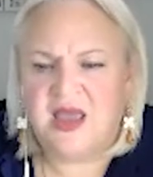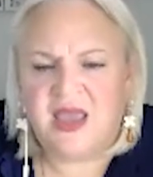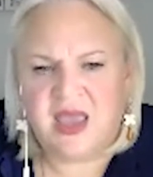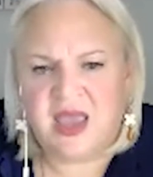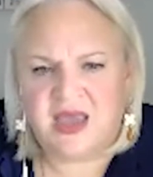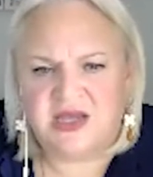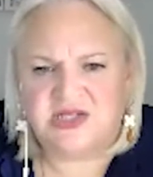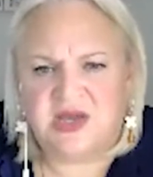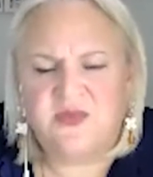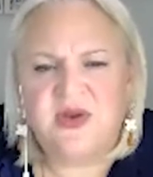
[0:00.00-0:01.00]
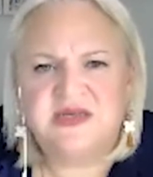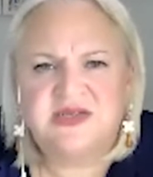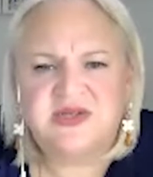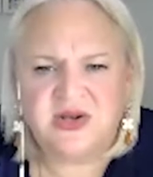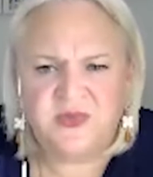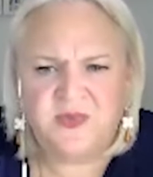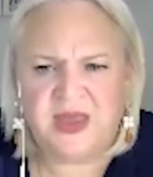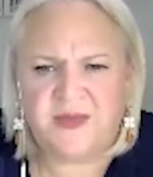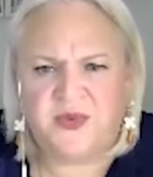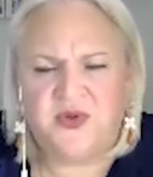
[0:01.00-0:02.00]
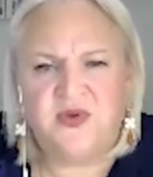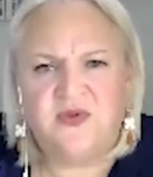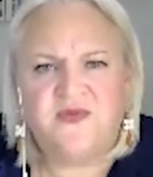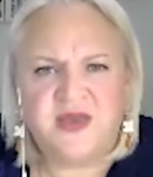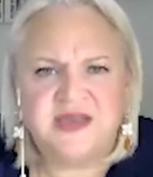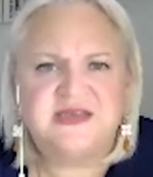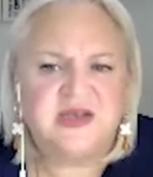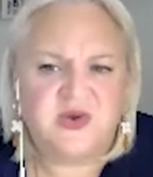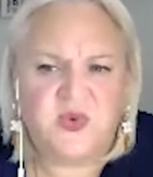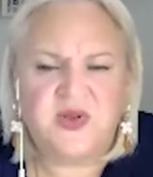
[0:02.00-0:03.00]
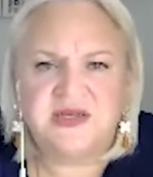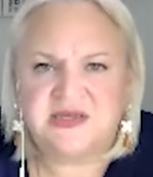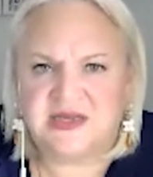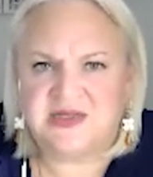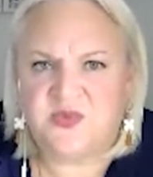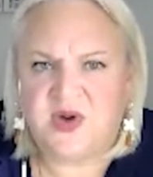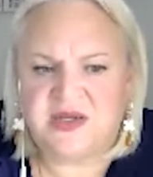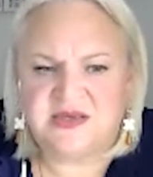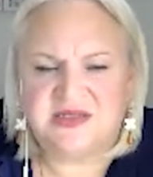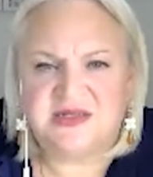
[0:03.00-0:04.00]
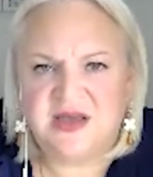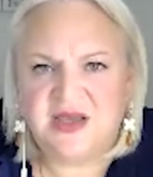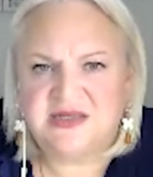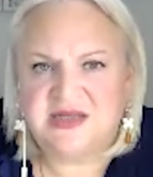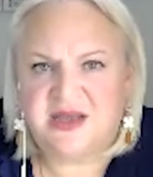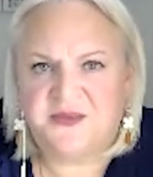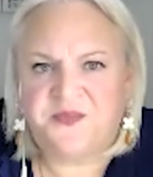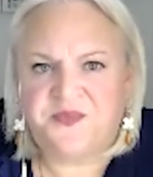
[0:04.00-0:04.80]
engaged and will exclude people who face inequalities in wider society.